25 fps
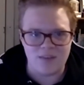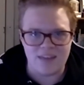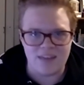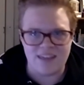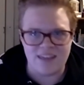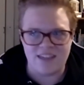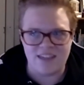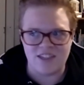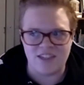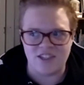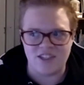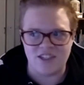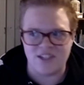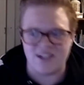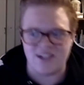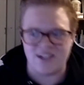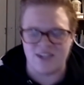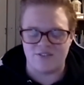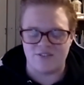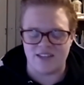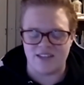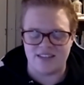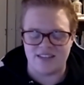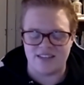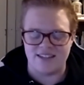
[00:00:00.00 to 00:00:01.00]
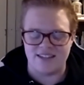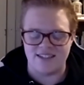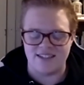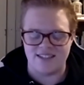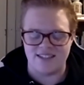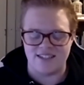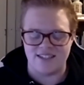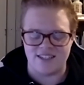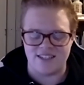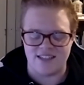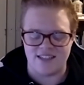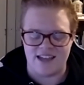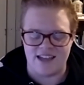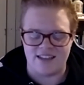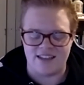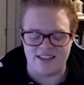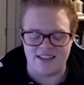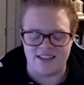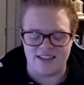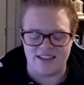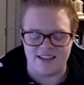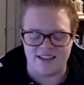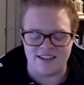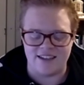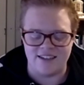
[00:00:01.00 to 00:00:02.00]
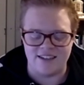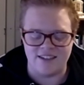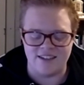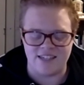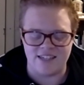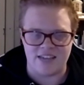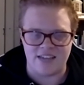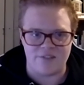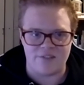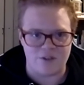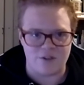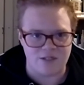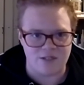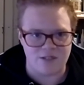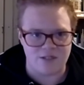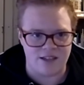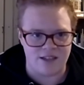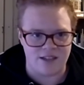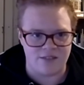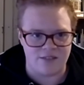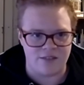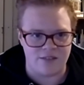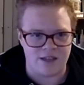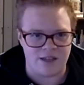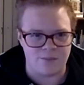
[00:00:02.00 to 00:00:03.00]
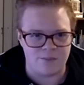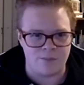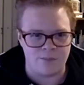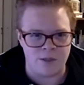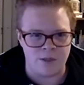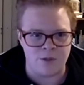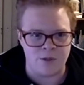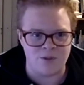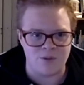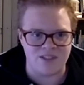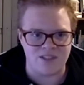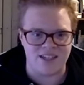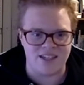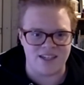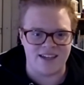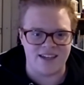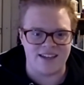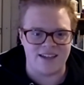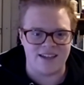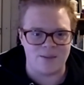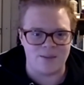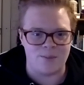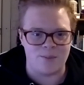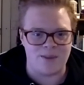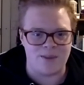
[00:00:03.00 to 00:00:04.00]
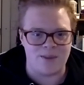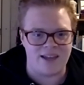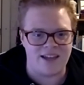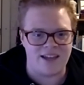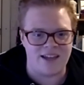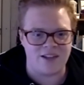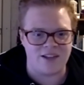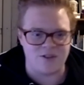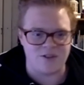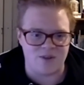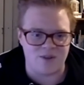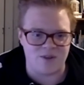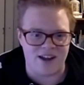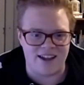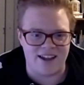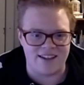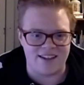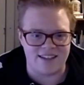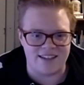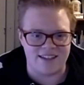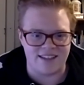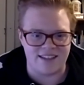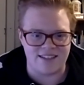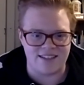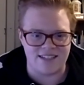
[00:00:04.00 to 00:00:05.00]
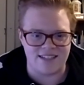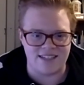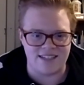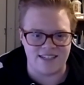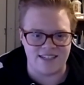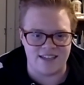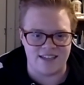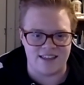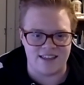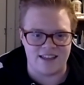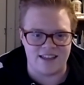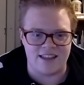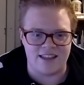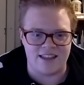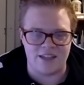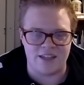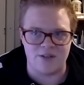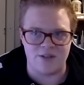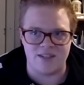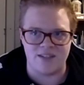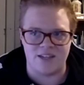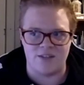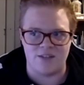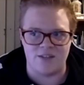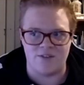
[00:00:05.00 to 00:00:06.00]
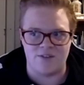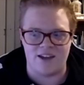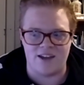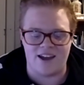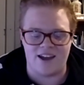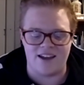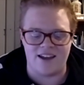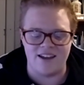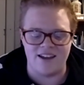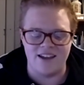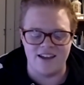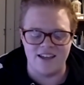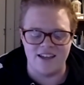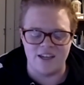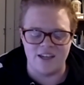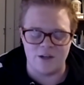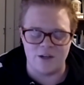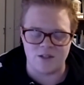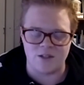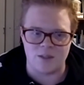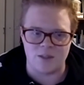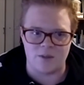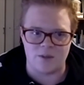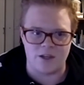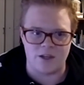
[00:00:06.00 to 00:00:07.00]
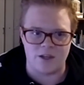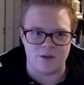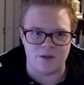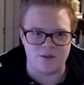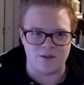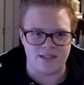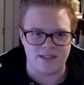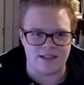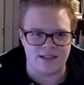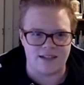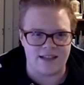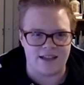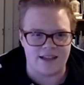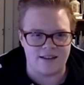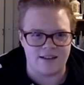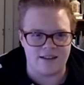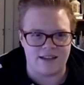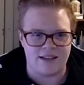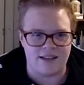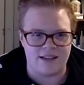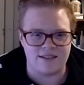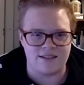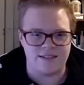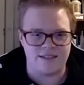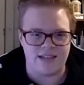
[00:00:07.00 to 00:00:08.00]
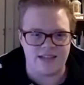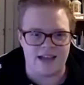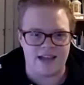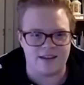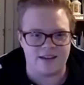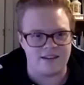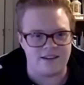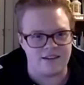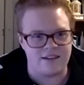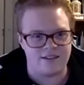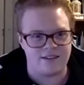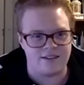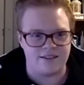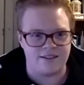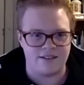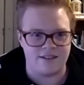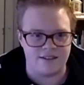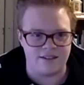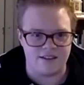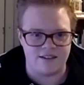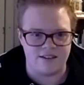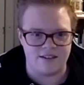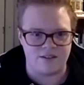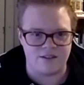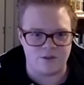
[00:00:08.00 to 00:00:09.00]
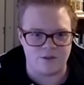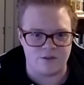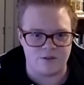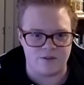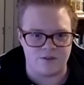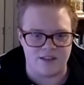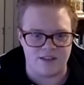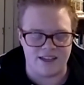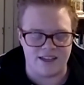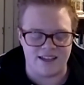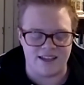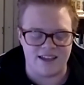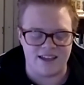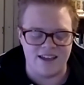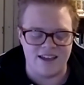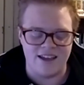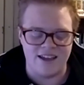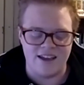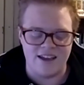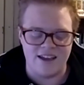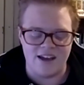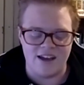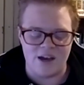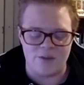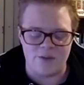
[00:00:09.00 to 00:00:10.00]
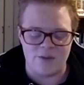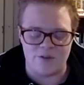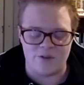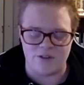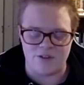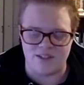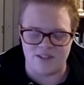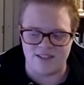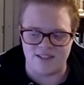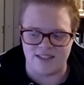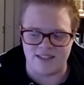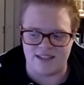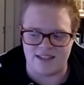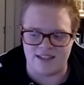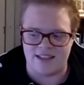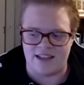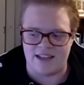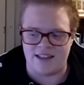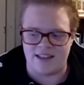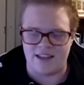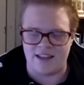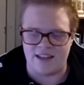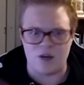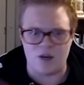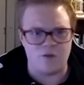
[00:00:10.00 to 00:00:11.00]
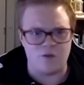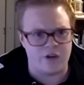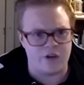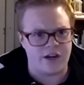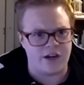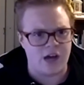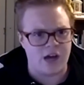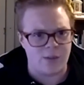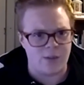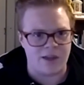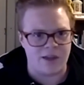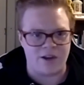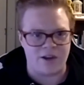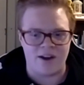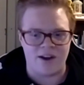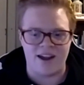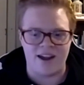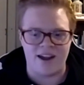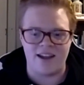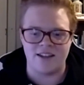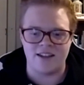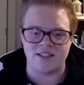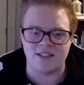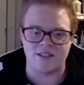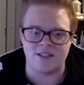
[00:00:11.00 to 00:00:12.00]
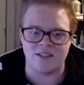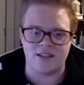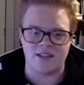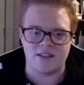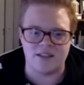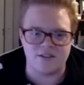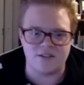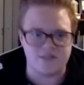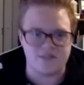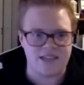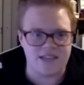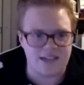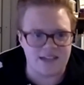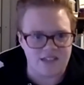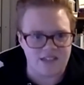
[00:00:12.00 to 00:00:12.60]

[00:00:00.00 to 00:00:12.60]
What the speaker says: think she kind of, like, leans into that, like, diversity of, like, music and bands, right? And, like, this idea that, like you said, you've got, you know, somebody who's, like, that sadness and that sort of, like, versus, like, that, like, overcoming, right? And so, like, there's that